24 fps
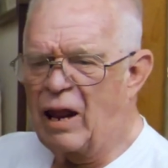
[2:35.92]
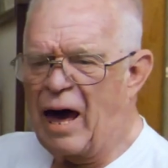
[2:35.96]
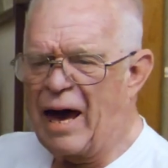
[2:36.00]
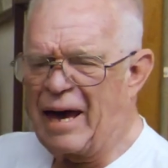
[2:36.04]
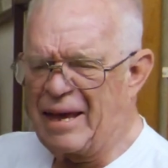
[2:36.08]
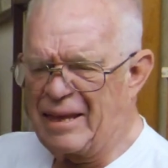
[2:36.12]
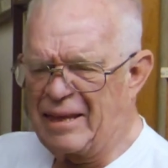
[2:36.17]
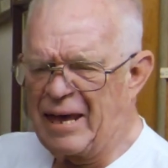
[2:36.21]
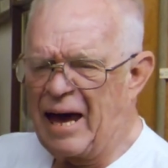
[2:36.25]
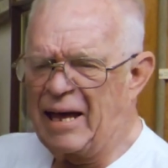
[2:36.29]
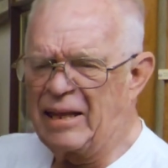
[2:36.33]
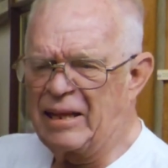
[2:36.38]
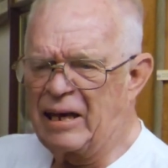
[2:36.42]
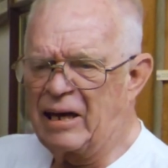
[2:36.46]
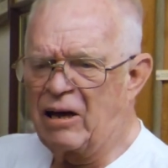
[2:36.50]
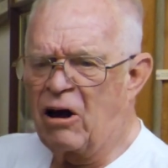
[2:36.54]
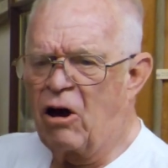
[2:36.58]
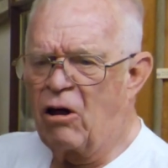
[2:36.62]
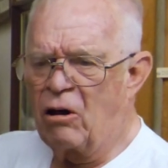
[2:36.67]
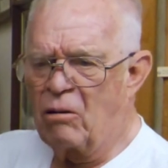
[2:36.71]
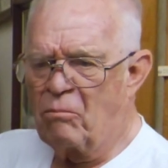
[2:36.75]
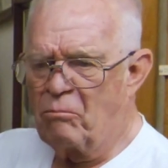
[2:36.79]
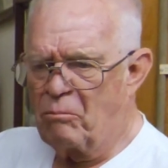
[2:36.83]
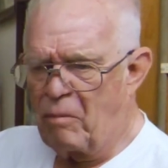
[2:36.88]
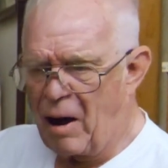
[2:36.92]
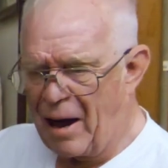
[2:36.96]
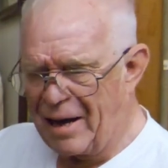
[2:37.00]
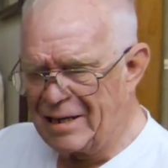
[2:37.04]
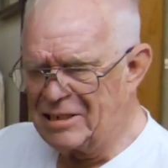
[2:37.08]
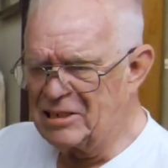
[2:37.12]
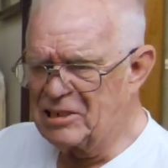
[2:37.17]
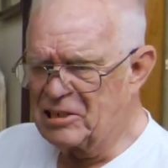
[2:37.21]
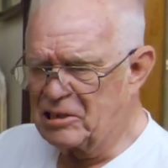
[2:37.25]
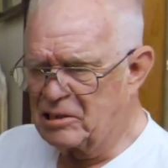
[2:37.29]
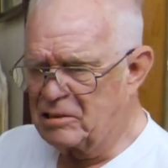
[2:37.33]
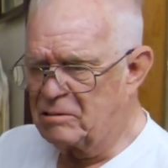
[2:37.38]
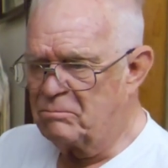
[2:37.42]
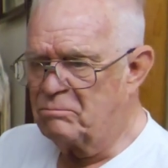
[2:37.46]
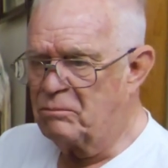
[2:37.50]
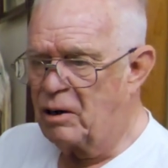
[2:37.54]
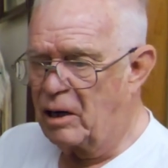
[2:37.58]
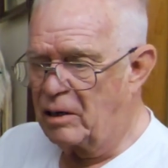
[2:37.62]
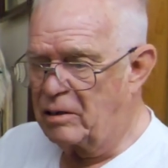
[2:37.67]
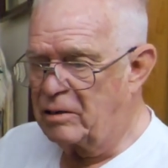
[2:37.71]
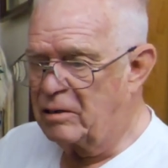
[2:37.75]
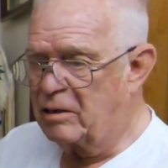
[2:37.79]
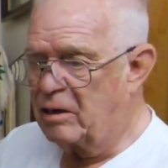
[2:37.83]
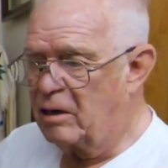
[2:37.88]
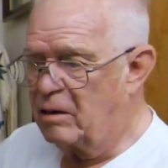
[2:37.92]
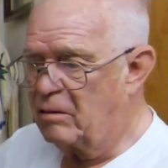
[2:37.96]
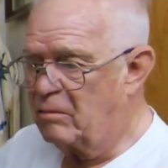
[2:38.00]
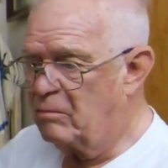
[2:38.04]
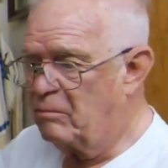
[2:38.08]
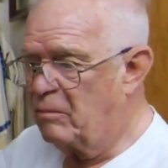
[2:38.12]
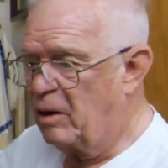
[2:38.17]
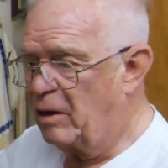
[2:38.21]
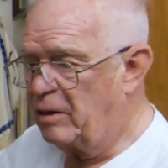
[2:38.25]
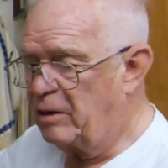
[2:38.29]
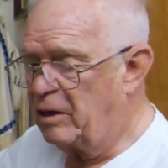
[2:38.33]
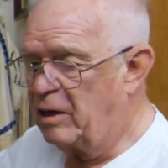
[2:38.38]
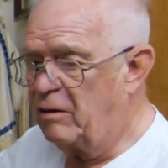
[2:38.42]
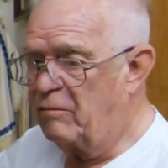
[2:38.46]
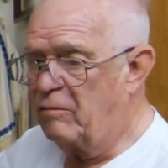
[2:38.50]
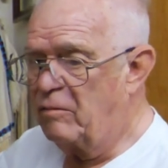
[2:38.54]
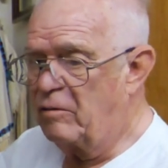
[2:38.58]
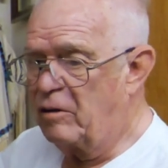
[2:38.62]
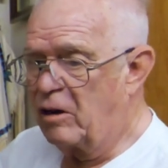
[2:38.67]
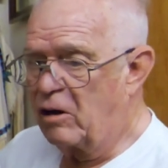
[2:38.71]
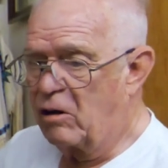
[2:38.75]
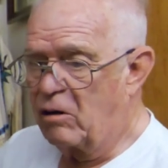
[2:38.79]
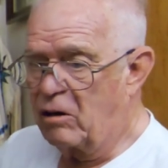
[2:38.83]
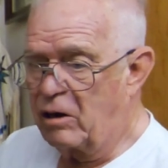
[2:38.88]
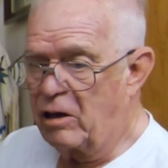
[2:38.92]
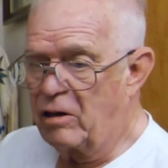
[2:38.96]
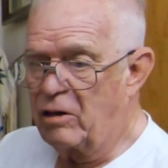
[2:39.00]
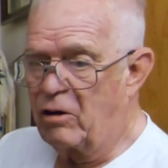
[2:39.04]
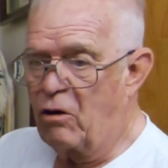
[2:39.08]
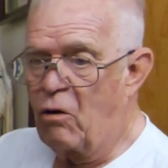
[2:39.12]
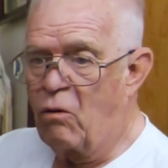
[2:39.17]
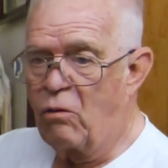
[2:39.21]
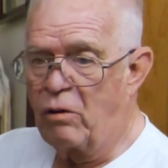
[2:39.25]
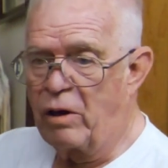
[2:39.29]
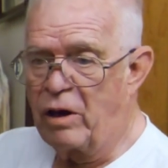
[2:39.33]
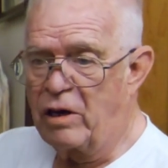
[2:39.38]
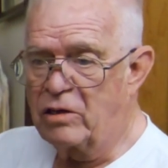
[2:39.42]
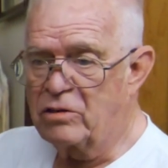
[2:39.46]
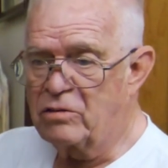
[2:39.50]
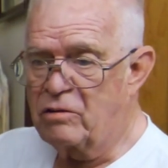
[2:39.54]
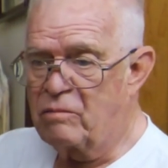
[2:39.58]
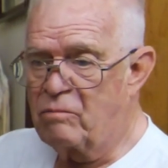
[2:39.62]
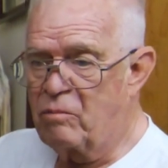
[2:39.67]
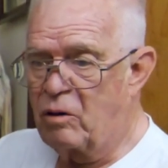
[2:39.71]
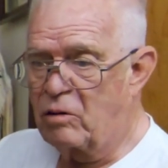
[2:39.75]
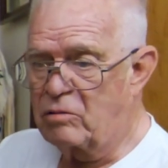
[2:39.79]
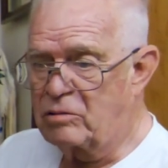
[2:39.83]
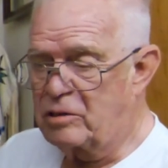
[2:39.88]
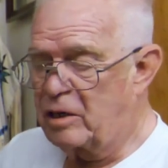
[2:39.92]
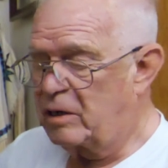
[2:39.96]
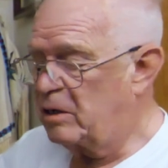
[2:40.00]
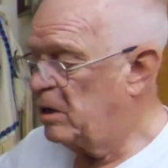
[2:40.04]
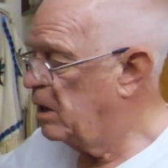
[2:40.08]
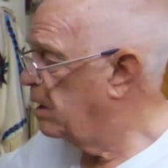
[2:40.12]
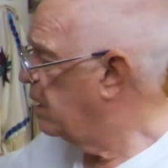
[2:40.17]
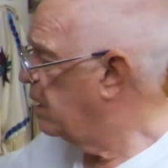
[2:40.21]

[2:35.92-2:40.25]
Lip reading: like that. They call them bison. But even when you look in the old history books, it